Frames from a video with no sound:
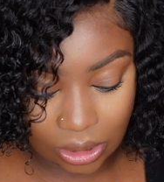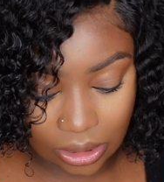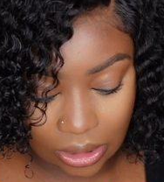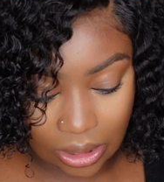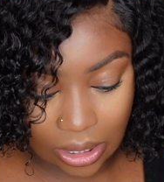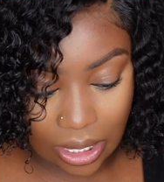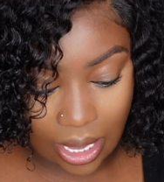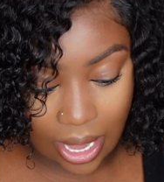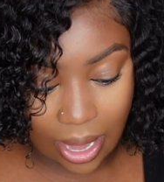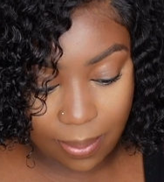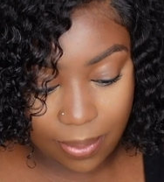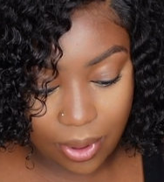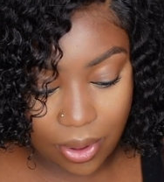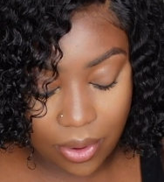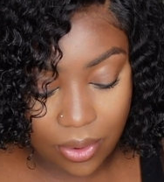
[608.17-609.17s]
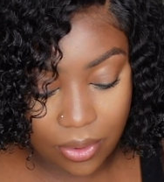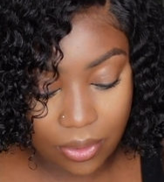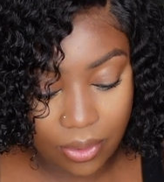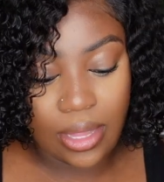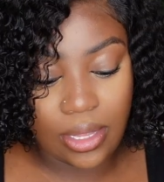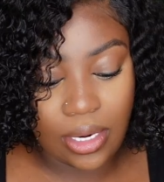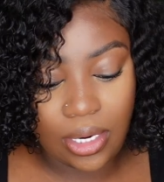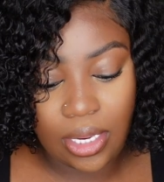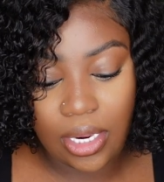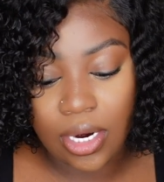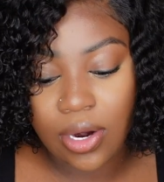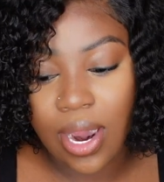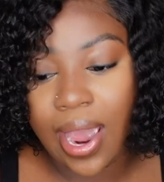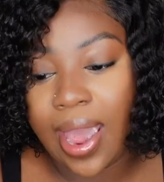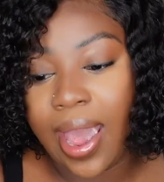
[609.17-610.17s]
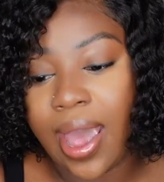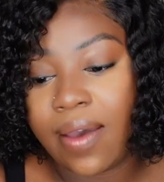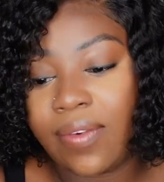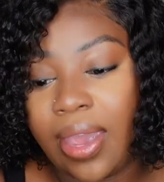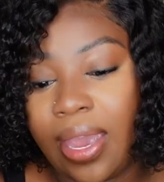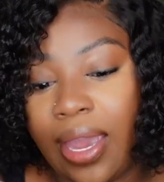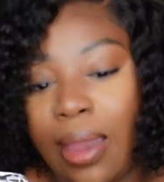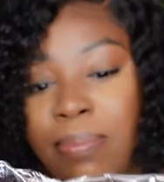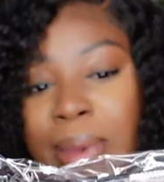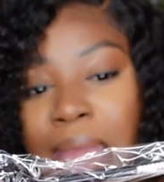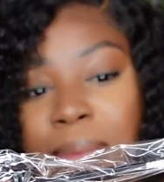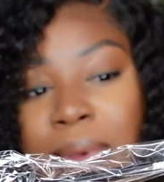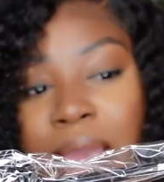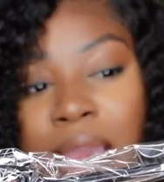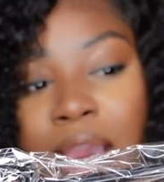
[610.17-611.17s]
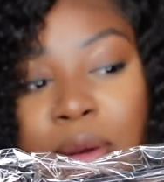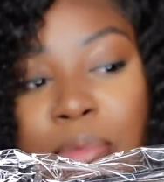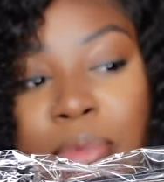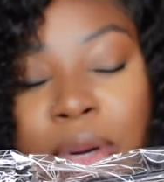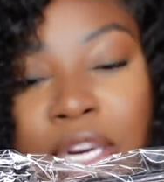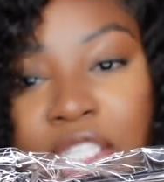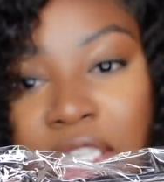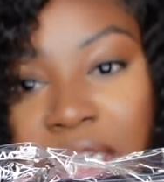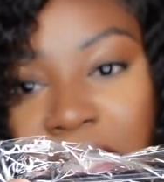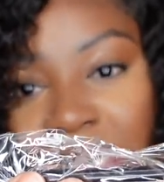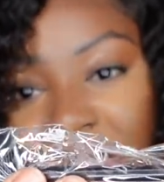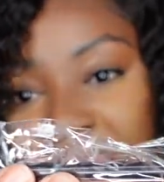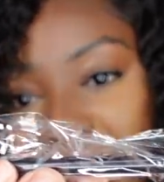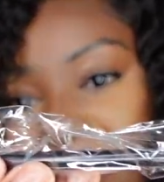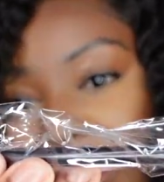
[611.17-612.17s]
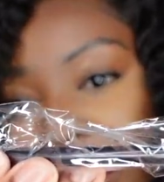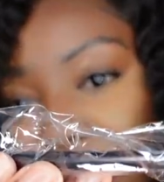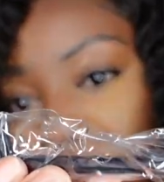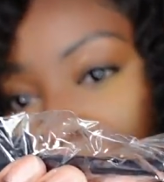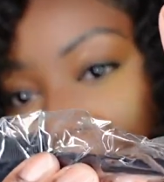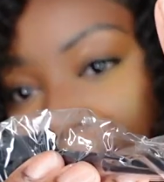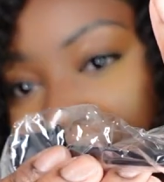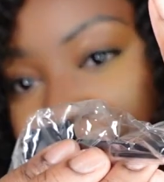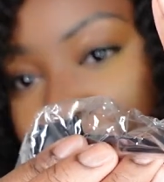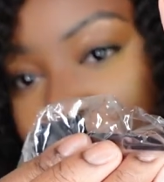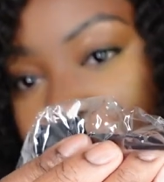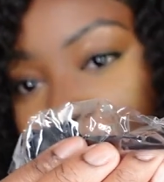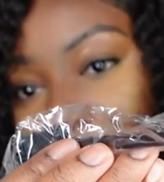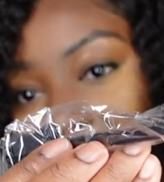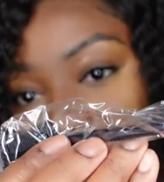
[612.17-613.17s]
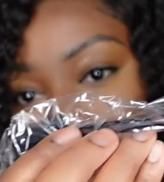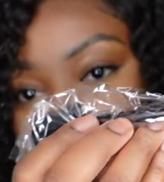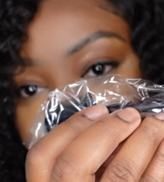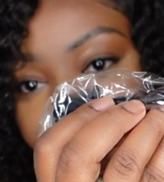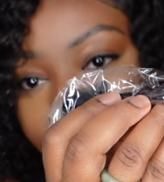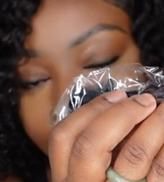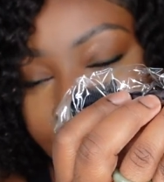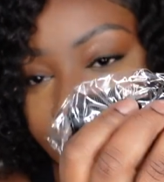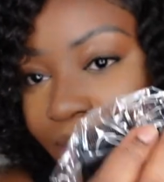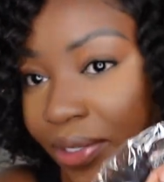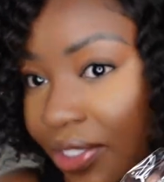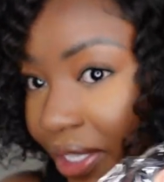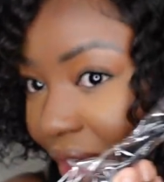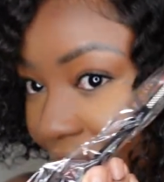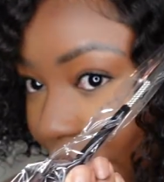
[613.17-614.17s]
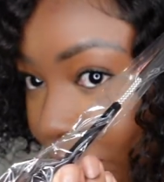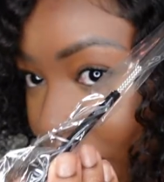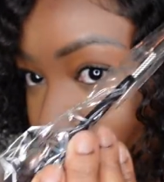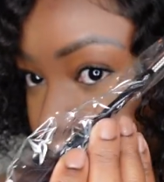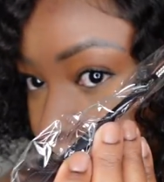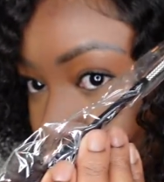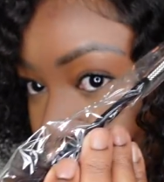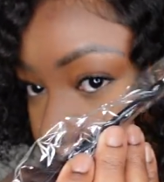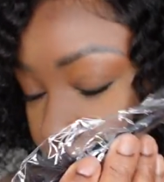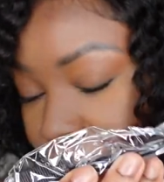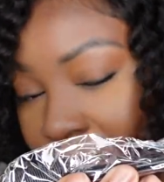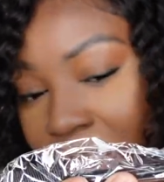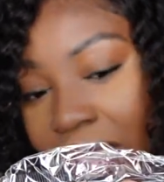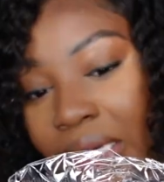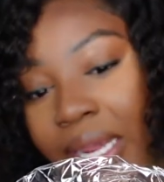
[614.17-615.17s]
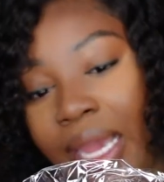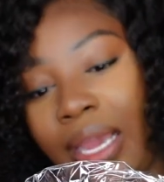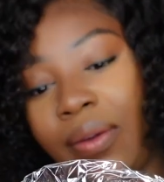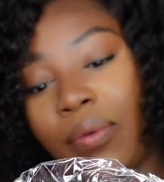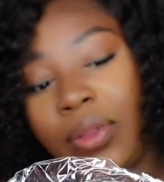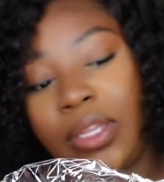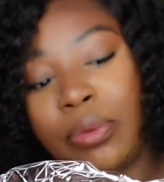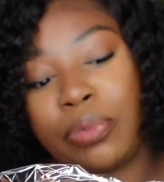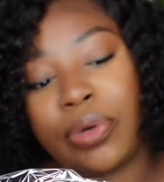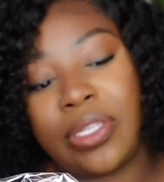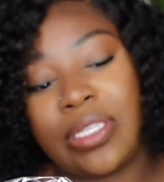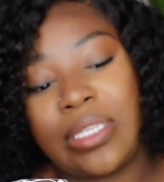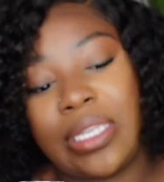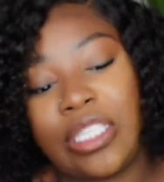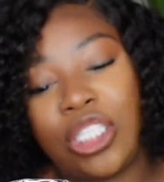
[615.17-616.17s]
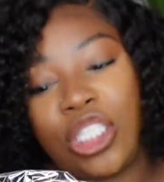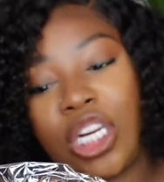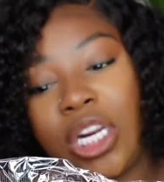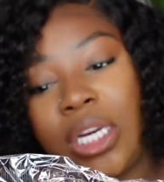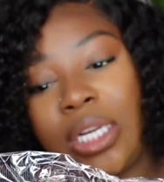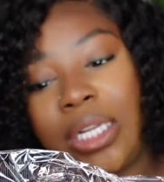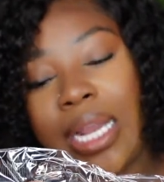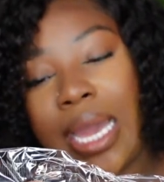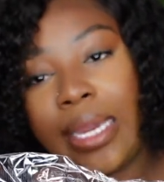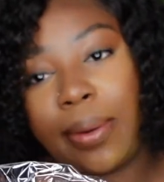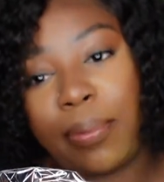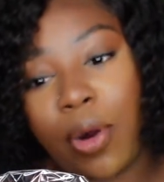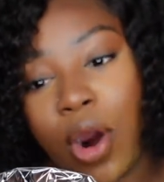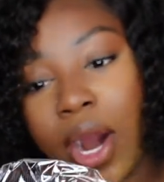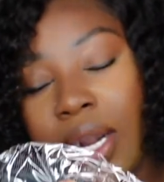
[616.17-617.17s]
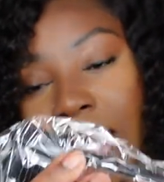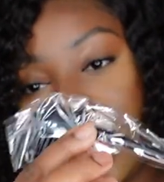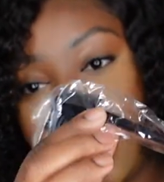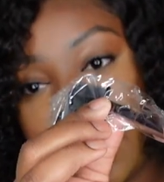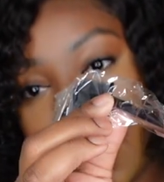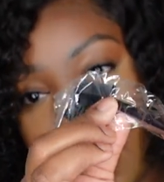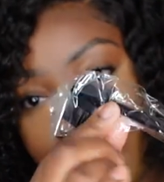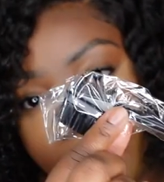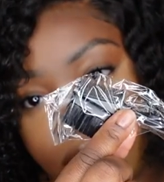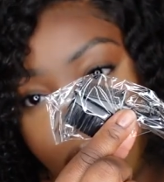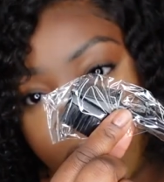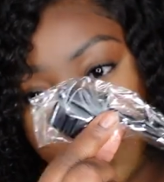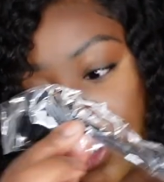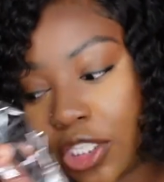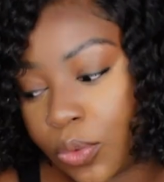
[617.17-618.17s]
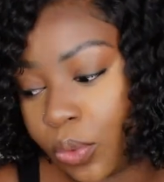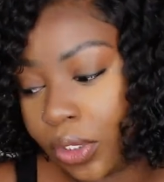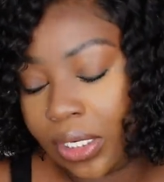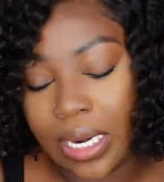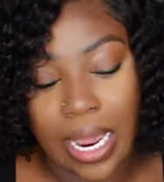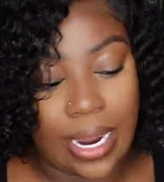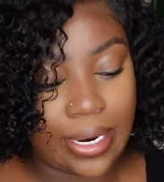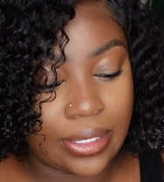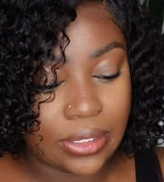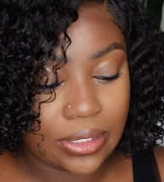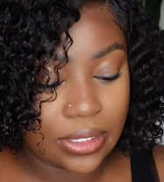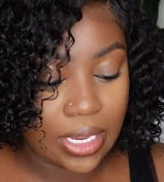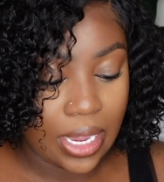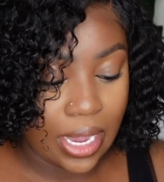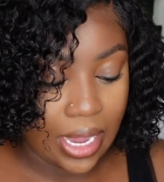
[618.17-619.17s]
good combo. And then here I have a baby hair brush, and it does have that rat tail. The rat tail is key when you really want to get a really precision like parting. So this is really nice.